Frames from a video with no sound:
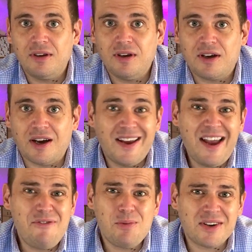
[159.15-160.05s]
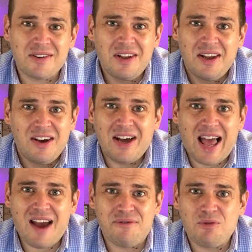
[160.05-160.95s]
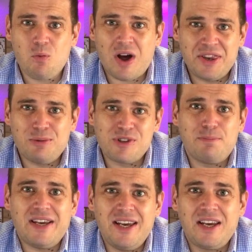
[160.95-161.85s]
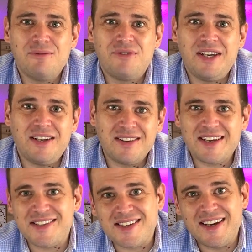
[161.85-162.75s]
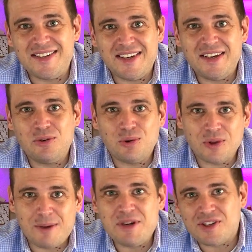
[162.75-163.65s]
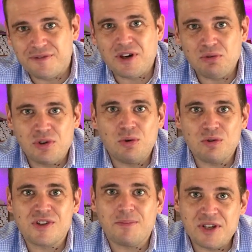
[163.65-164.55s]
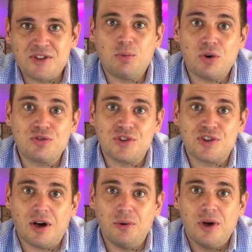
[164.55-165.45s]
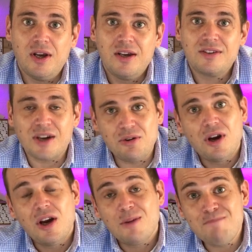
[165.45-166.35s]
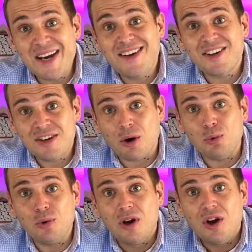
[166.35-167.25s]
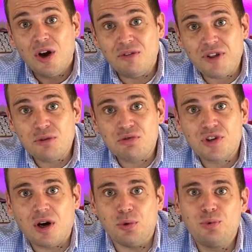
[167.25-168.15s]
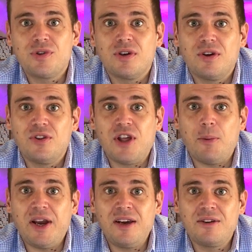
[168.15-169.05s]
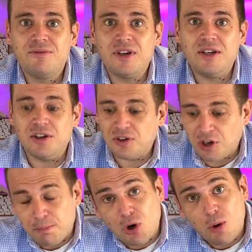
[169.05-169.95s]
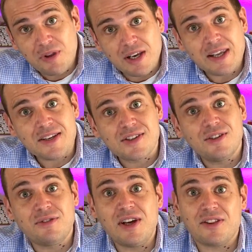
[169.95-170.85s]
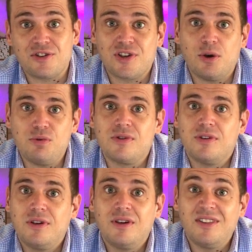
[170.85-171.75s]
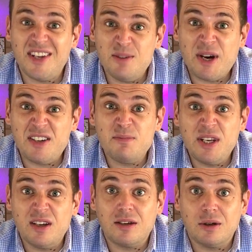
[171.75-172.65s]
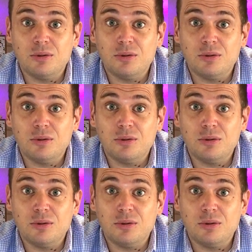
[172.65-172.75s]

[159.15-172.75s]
Okay, everyone will have one that was a bit inconvenient. They stayed in or they missed a phone call or something to watch a show. So make a note of those shows that were inconvenient on the bottom of the list of the other shows that you made a minute ago.